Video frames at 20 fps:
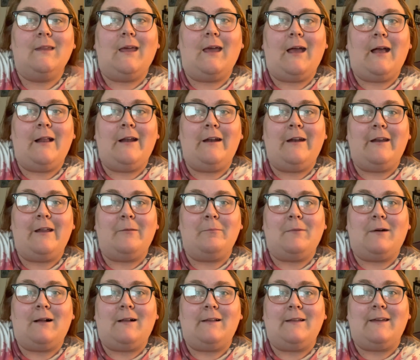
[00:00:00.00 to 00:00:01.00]
Editing
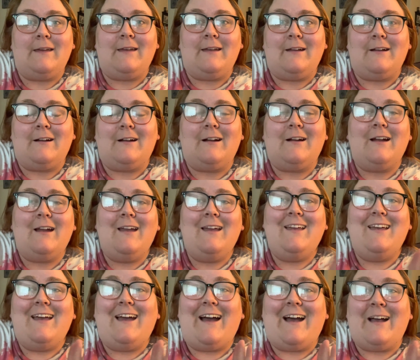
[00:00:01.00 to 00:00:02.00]
Molly here.
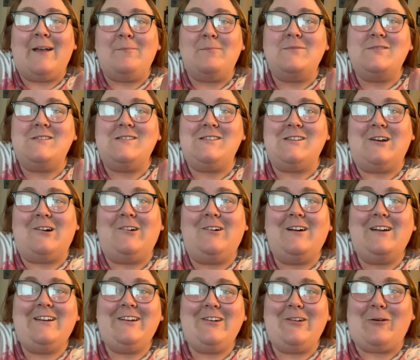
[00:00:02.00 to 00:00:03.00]
I'm so
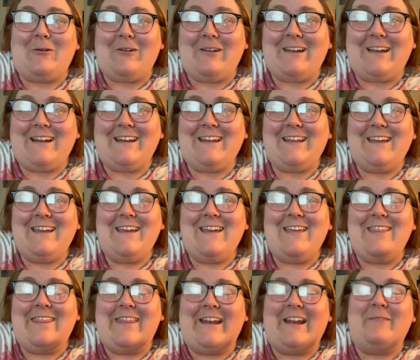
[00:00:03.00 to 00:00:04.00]
annoyed
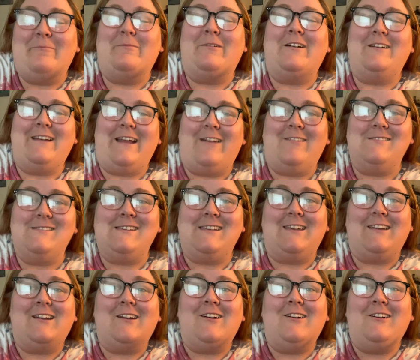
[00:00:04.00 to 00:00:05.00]
that I'm
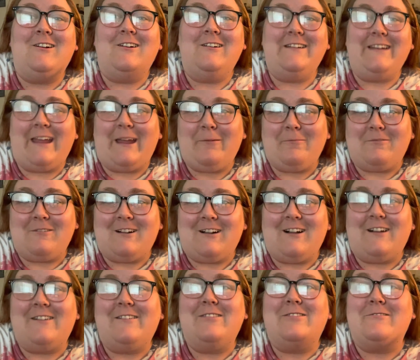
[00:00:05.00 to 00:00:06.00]
pronouncing her name
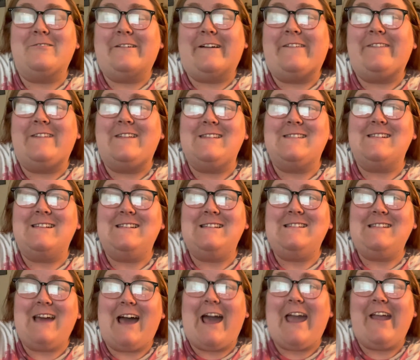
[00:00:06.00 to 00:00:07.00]
wrong throughout this
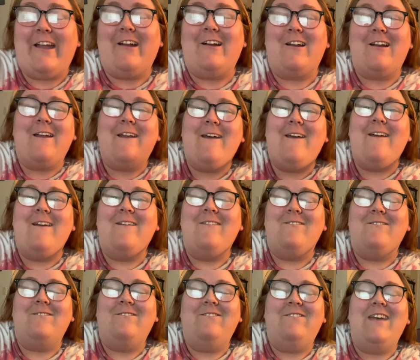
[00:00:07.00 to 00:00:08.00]
entire
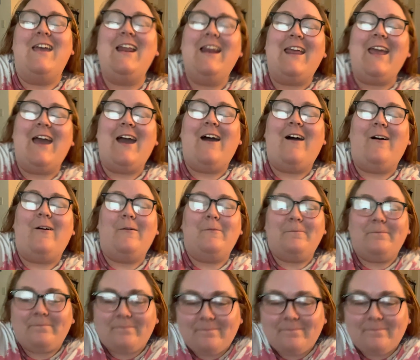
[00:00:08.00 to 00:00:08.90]
video.